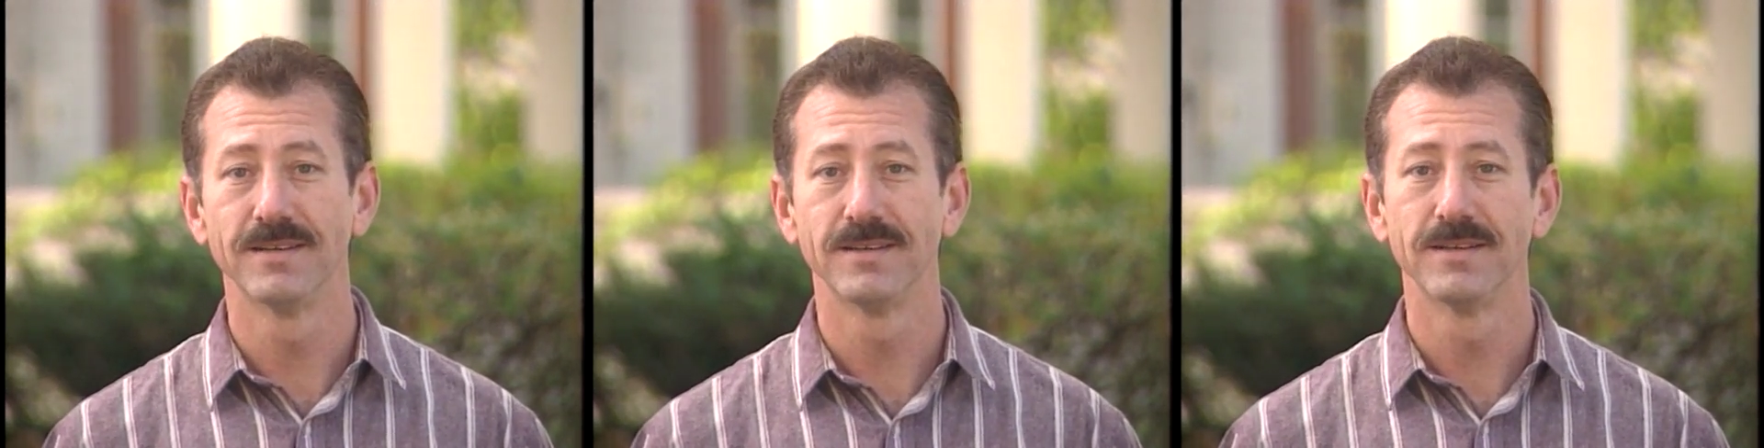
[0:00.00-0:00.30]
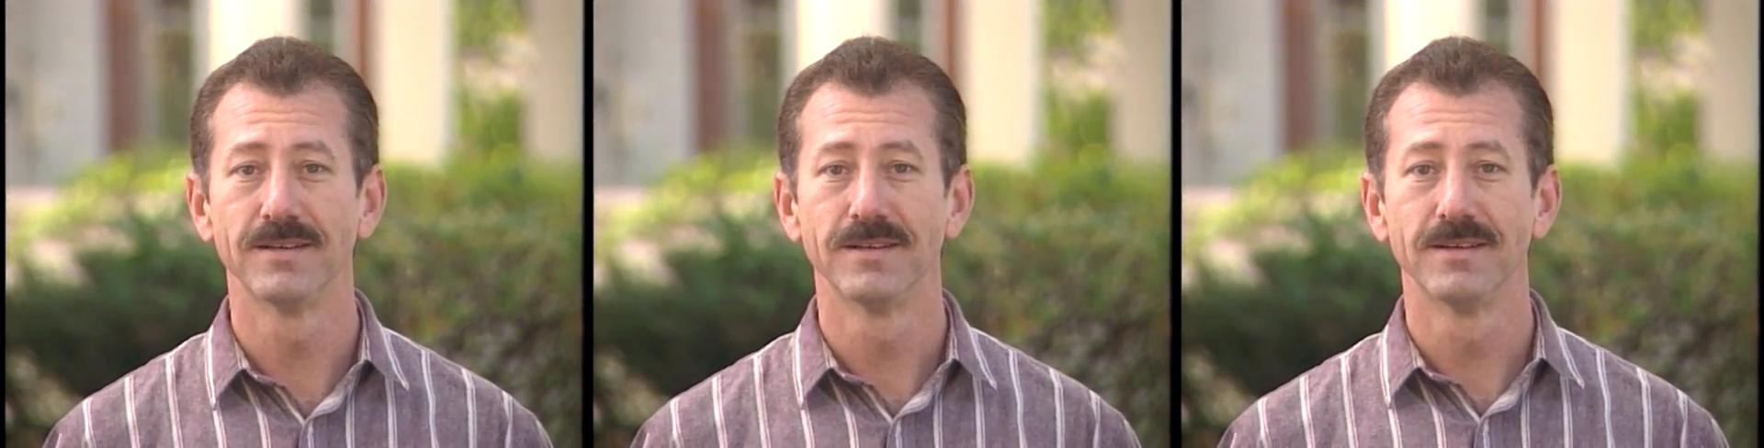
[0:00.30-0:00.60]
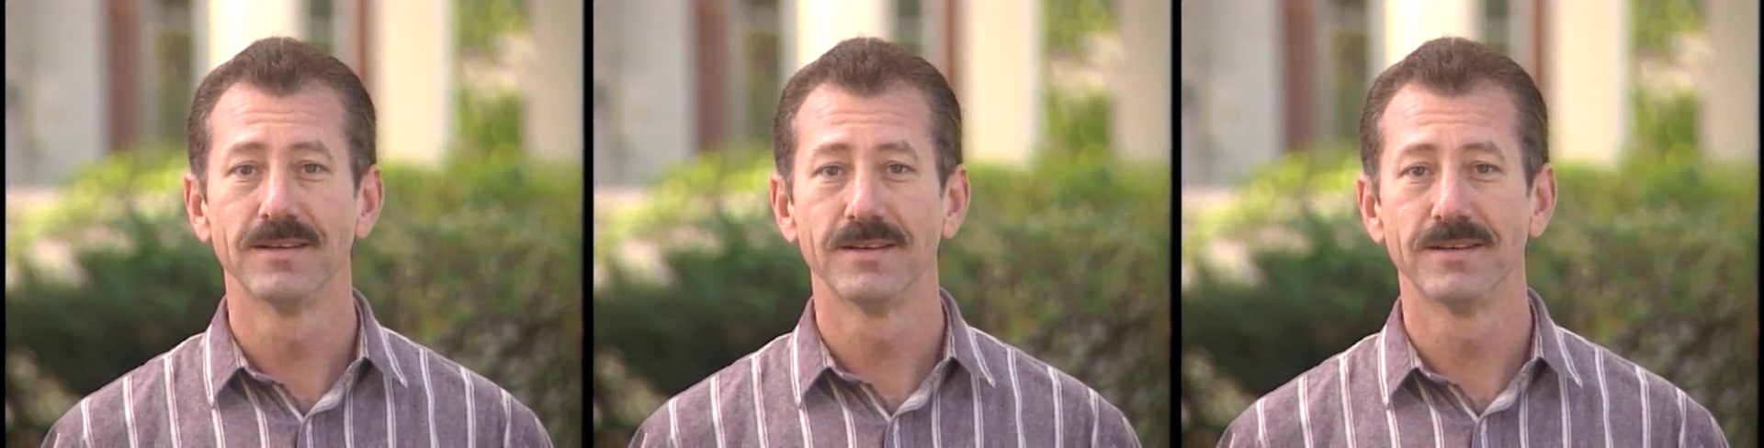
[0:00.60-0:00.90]
Well, I'm
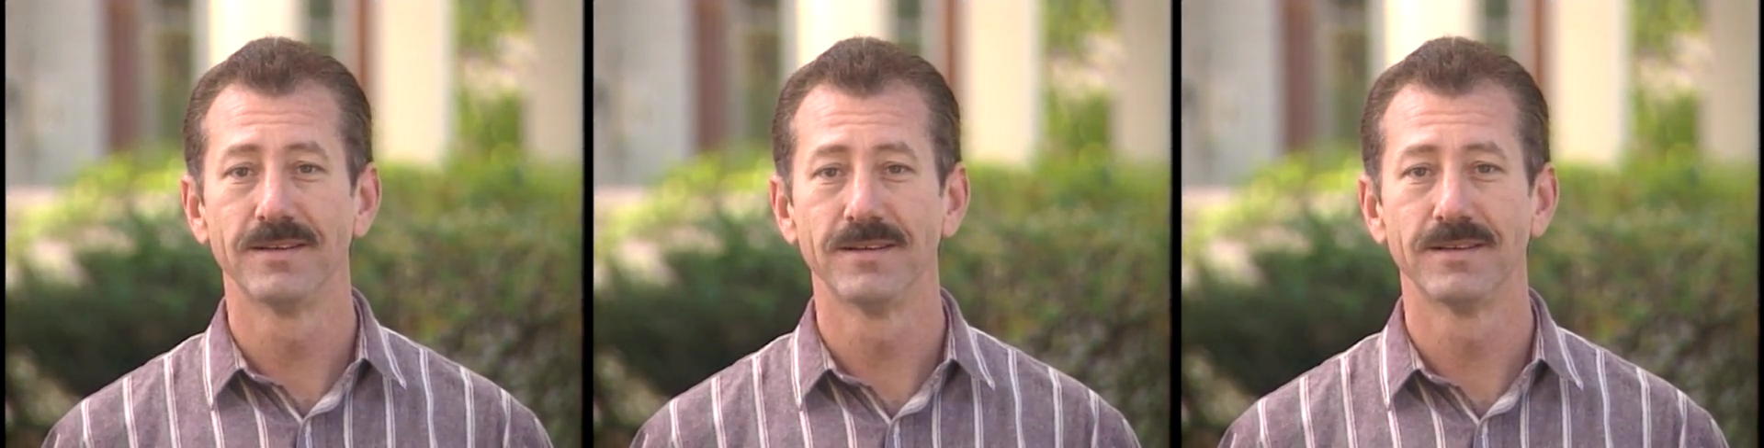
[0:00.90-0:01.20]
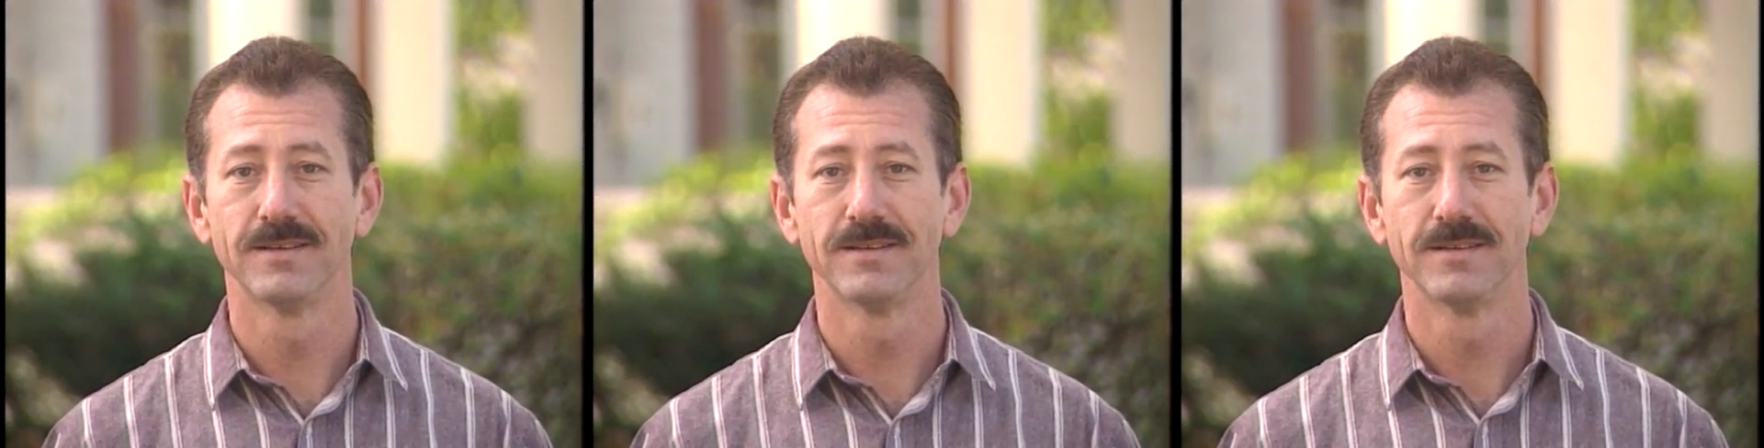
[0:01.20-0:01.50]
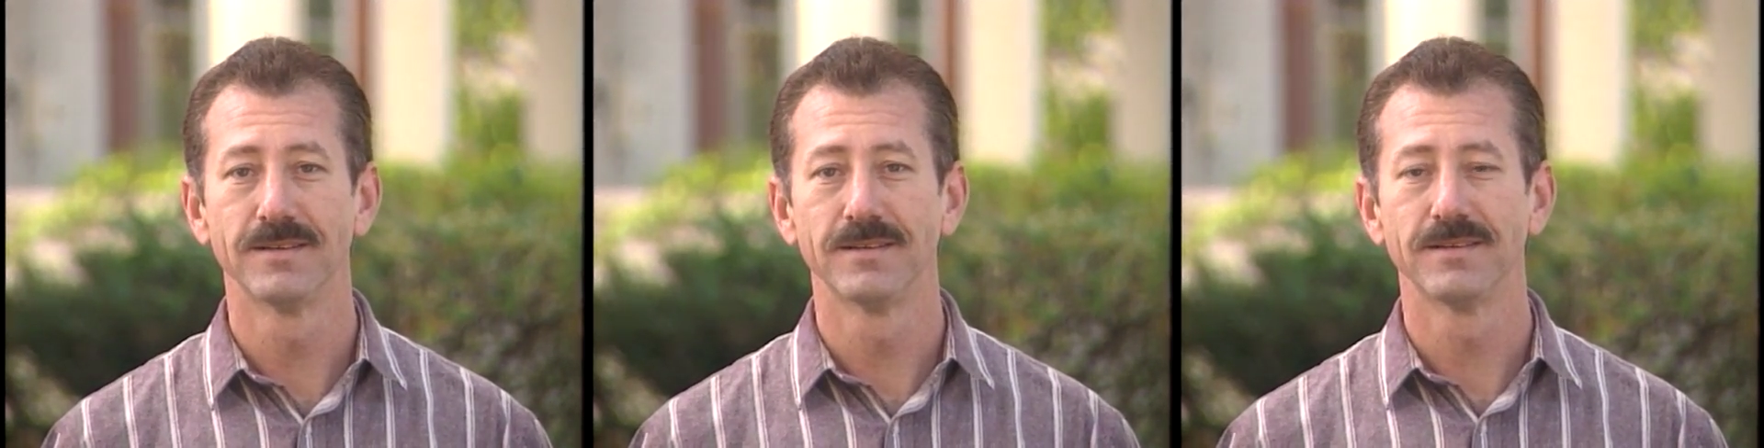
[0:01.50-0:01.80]
sorry to hear about your
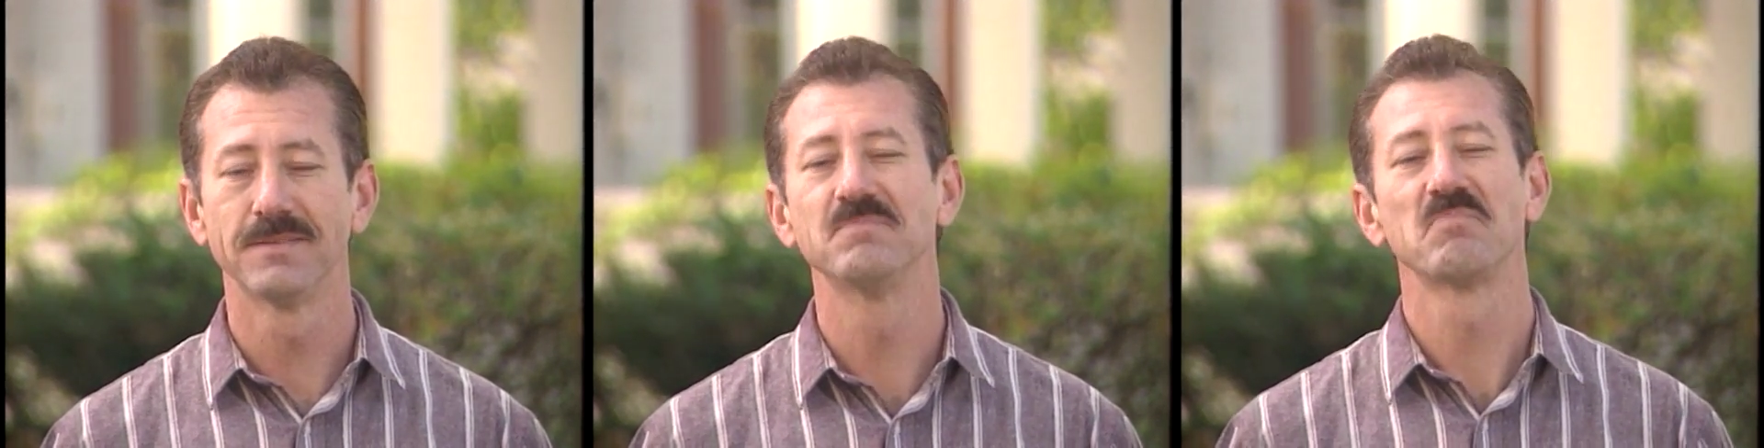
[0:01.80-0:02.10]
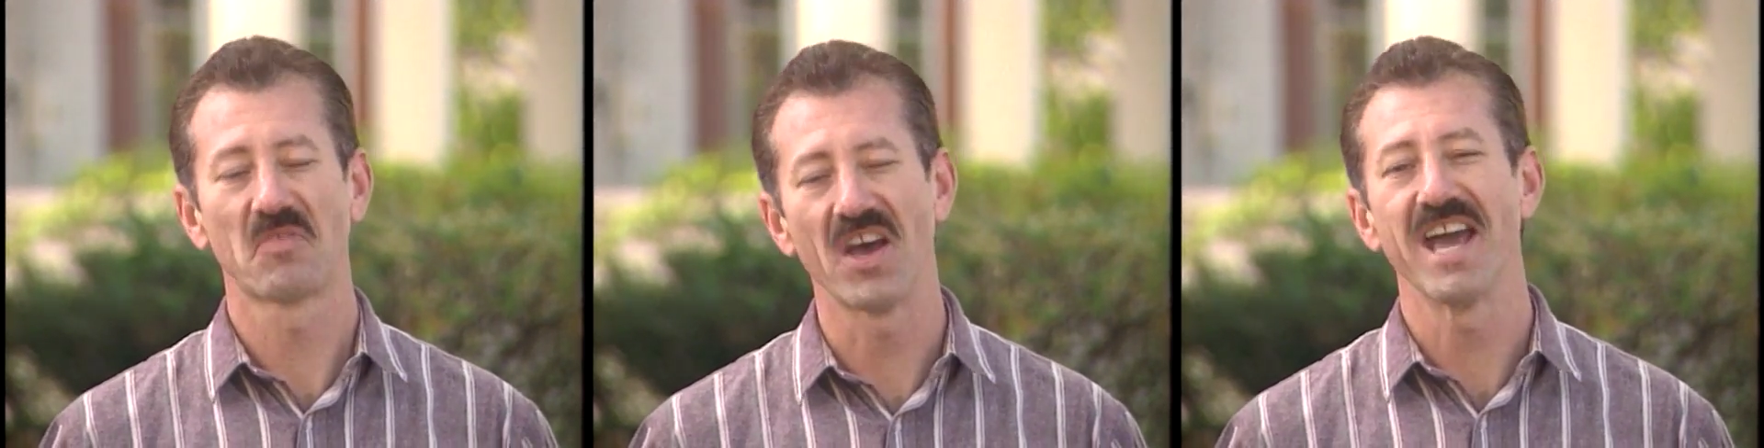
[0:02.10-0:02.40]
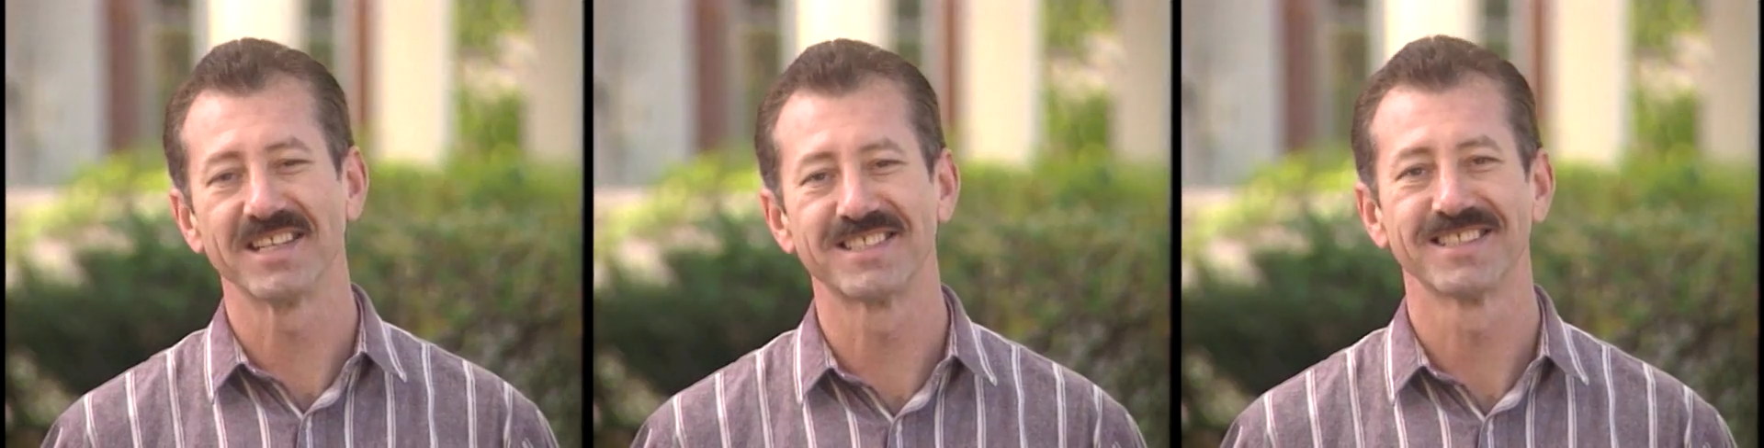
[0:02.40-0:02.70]
weekend.
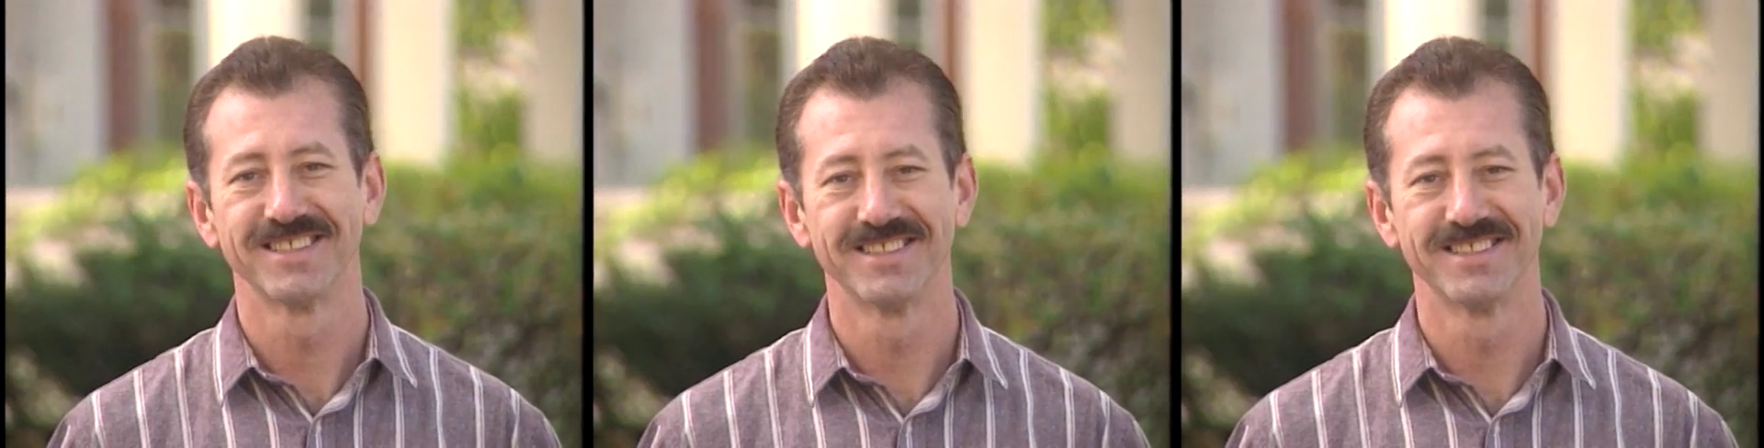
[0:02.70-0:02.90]
Thanks.